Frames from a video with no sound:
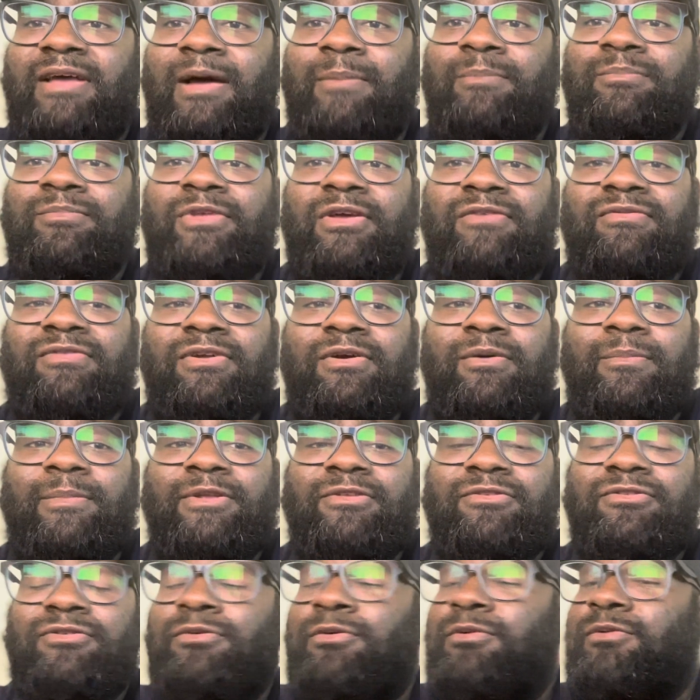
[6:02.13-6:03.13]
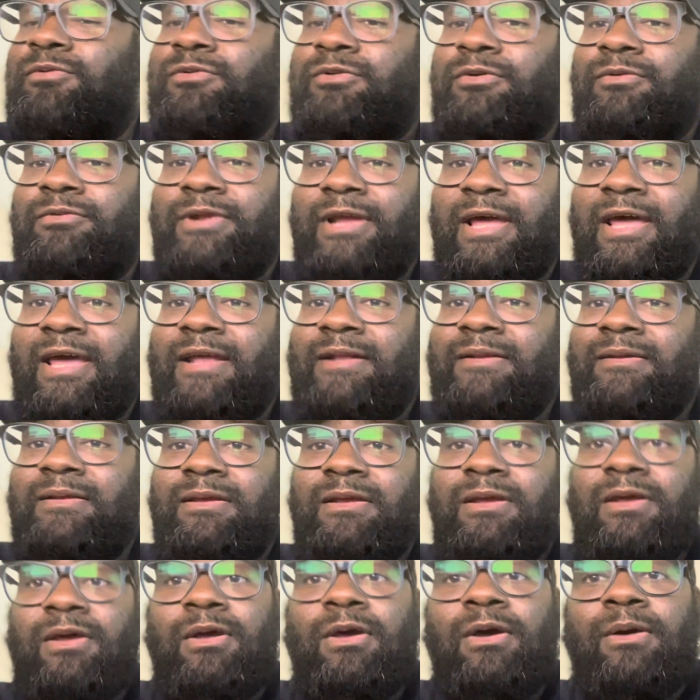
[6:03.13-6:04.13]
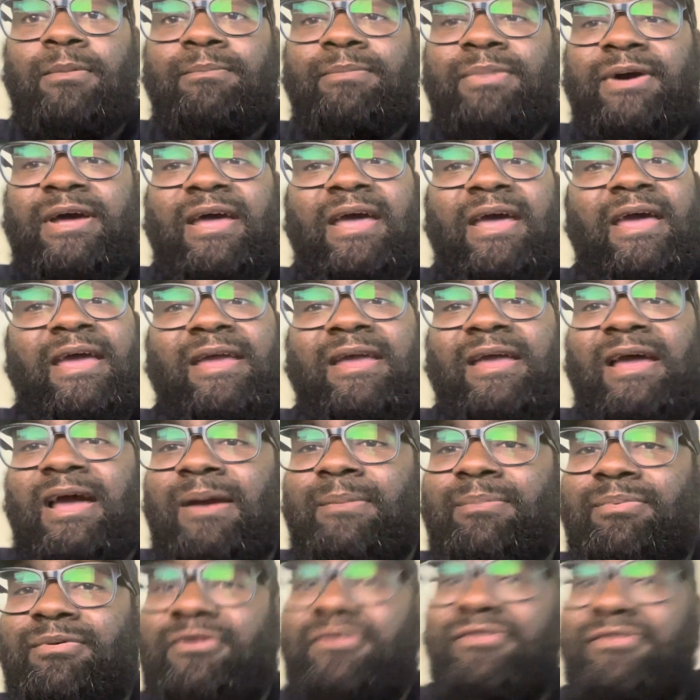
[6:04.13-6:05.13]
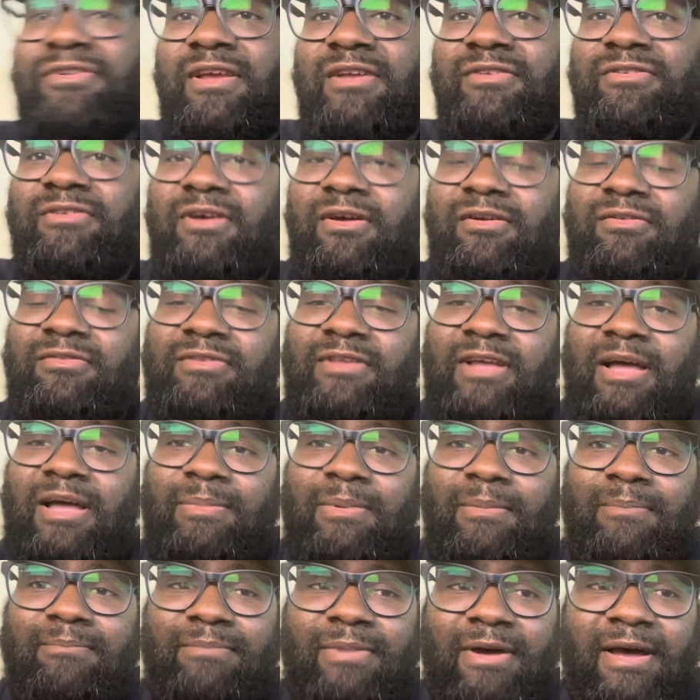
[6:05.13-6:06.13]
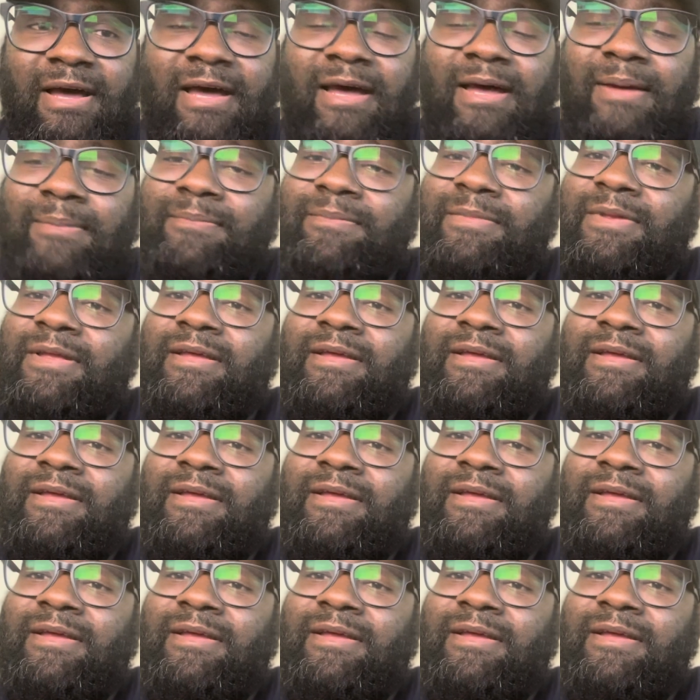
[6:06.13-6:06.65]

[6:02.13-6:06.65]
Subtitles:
I'm definitely going to be tuned on that. But, hey, I appreciate y'all stopping by.